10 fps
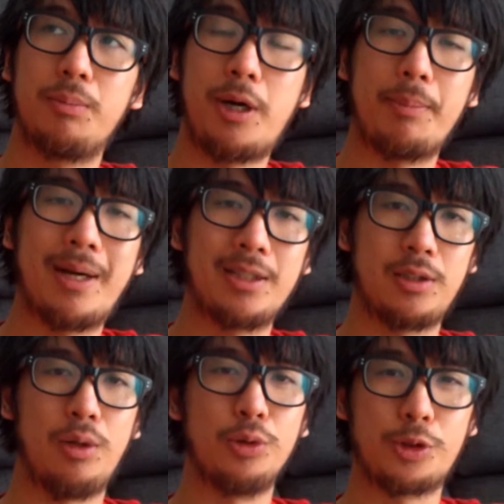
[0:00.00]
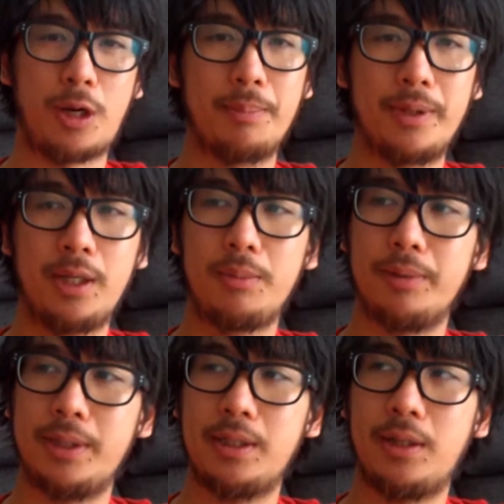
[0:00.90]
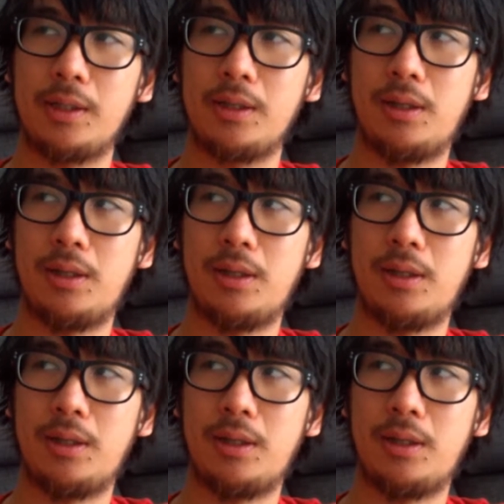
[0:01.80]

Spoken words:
bypass the whole job thing, but then like